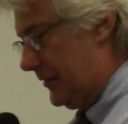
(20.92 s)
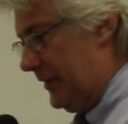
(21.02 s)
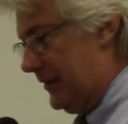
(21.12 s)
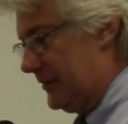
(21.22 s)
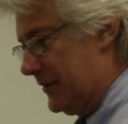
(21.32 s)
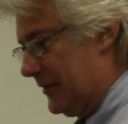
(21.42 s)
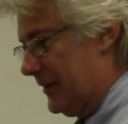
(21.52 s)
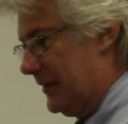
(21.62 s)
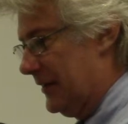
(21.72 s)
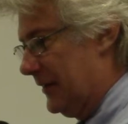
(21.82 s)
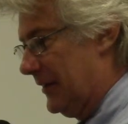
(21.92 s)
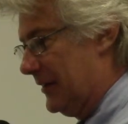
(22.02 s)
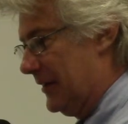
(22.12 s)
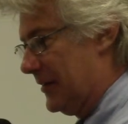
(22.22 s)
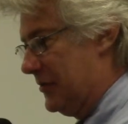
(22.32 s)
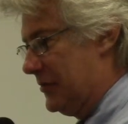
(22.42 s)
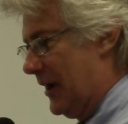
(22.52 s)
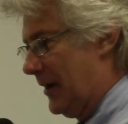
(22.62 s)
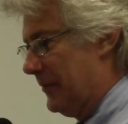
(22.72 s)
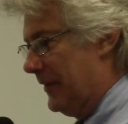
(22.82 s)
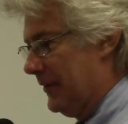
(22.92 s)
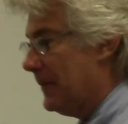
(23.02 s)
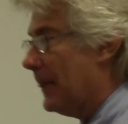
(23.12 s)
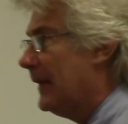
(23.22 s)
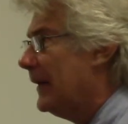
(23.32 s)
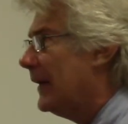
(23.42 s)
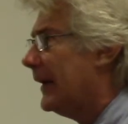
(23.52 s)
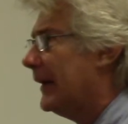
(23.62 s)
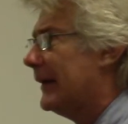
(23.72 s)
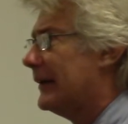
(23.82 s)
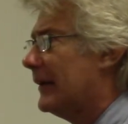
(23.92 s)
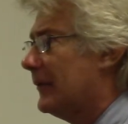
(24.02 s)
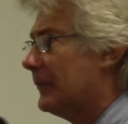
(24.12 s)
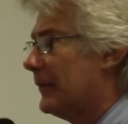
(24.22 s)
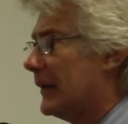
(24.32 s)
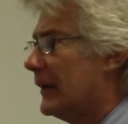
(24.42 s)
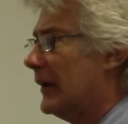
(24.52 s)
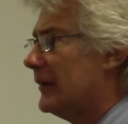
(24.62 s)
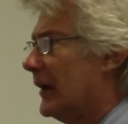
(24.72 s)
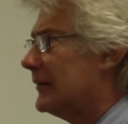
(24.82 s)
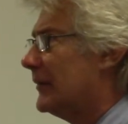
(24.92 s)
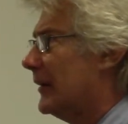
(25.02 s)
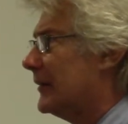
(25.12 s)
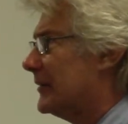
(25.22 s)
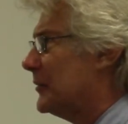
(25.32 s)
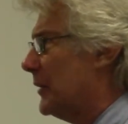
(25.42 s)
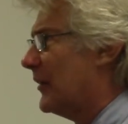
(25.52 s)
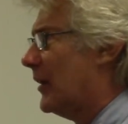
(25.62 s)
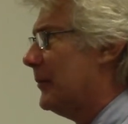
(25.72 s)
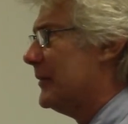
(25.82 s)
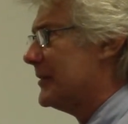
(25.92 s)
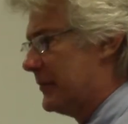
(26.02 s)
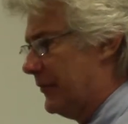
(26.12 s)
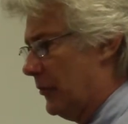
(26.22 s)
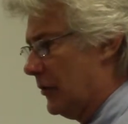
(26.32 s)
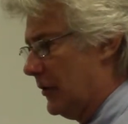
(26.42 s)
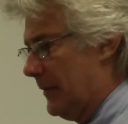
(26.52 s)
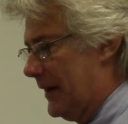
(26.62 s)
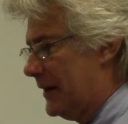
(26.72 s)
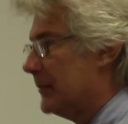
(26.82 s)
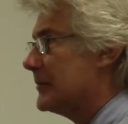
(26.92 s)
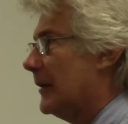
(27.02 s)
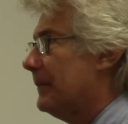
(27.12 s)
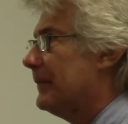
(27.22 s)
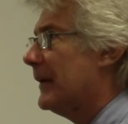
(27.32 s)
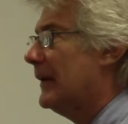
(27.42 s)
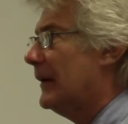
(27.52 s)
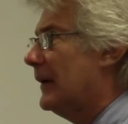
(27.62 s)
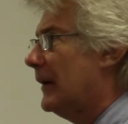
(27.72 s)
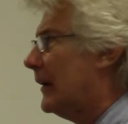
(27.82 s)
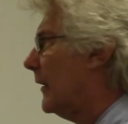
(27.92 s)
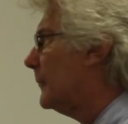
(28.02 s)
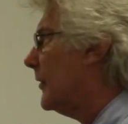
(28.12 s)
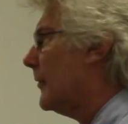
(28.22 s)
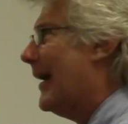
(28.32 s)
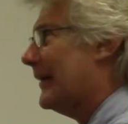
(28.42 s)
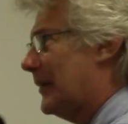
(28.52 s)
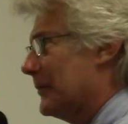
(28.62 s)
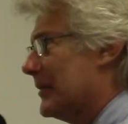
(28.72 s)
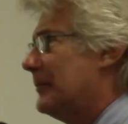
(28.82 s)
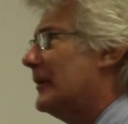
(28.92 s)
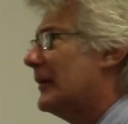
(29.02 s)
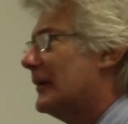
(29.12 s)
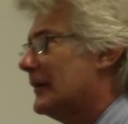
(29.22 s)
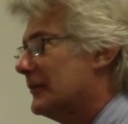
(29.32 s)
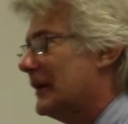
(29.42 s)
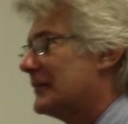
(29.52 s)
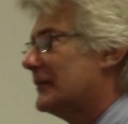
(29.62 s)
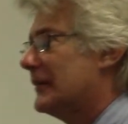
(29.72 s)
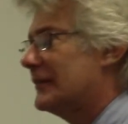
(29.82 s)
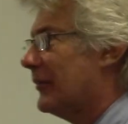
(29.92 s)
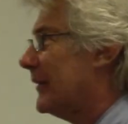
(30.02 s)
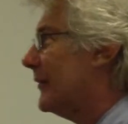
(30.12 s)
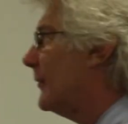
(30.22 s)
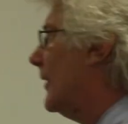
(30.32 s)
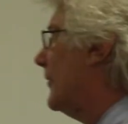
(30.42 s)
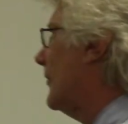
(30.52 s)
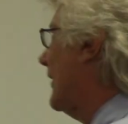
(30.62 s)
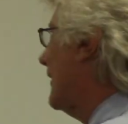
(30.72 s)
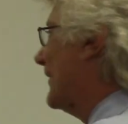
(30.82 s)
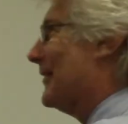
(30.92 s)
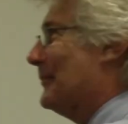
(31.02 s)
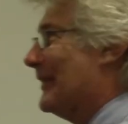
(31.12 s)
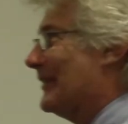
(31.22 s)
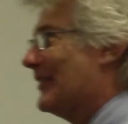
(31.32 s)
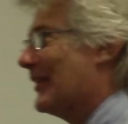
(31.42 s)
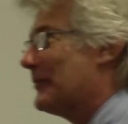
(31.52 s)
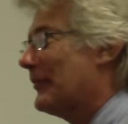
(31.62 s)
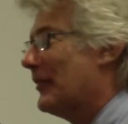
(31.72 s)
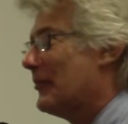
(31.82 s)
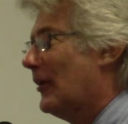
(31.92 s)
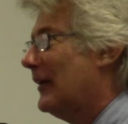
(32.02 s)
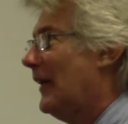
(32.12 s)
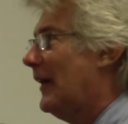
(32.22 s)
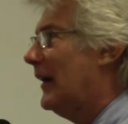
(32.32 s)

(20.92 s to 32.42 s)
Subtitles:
Dale's did a good job there. And since we have a couple minutes before Mike comes up, I'm sorry, Matt comes up, and that's the next right. Somebody correct me if I'm wrong.